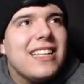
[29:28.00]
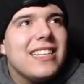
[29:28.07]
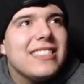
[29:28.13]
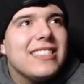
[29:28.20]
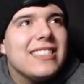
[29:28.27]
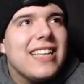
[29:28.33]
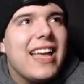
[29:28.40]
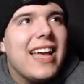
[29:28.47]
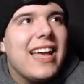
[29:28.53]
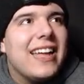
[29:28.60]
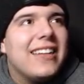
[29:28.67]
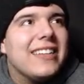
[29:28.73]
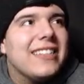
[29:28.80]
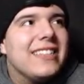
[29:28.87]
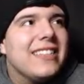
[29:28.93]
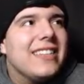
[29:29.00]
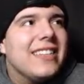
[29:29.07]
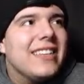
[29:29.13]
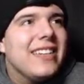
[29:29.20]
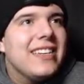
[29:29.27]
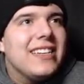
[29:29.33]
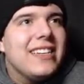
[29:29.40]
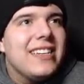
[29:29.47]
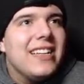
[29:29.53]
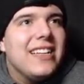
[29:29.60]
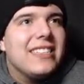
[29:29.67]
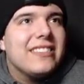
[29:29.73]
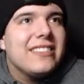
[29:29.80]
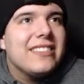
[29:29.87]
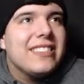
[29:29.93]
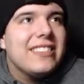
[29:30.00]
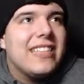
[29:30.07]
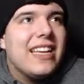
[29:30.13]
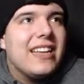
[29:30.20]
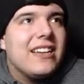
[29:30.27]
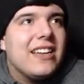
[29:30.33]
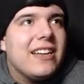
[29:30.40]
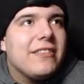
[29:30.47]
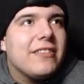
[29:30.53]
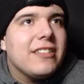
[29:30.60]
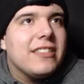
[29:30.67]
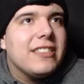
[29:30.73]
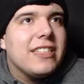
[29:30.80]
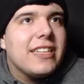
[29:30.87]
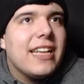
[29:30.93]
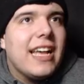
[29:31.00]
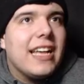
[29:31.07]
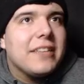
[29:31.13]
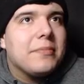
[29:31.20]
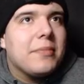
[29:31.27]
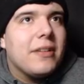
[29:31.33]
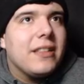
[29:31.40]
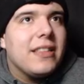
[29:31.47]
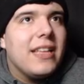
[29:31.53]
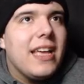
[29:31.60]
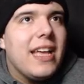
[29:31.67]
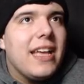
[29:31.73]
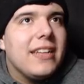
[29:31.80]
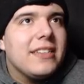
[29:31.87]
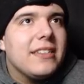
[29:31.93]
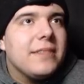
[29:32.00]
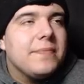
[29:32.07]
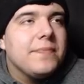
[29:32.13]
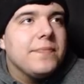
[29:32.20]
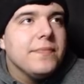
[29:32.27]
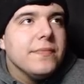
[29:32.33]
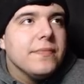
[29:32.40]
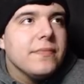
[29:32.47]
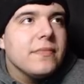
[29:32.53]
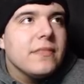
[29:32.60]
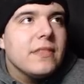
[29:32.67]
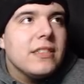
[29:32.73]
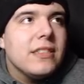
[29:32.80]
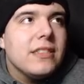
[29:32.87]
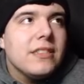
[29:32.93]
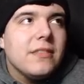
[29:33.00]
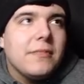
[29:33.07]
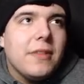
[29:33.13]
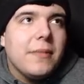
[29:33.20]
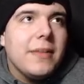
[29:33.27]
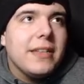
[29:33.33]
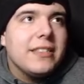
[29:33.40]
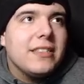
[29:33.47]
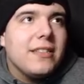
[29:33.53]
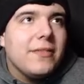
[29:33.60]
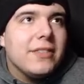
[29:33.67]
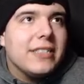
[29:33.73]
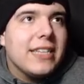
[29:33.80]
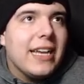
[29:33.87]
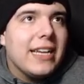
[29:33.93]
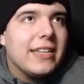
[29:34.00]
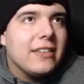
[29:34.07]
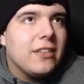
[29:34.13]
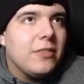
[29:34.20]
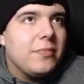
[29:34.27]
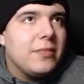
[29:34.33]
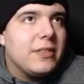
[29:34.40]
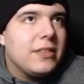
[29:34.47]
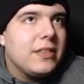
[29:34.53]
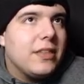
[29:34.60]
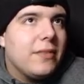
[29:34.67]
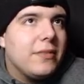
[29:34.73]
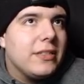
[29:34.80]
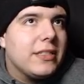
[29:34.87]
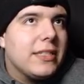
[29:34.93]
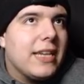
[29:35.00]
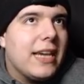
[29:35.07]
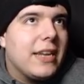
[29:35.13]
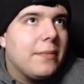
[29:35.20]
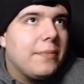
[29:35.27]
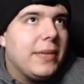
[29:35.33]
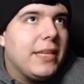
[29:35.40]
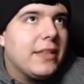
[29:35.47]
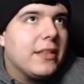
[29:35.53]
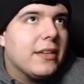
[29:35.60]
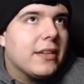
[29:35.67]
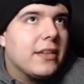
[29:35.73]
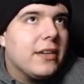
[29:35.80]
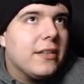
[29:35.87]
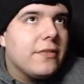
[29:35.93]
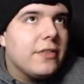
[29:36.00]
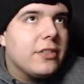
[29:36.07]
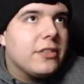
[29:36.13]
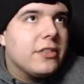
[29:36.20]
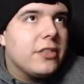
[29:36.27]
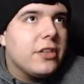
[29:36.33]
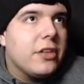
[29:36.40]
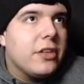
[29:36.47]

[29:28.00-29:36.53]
That's sad. That's really sad. All right, we're going to send Casper on that. Come on, man. Someone's got to get open. Someone's got to beat their coverage.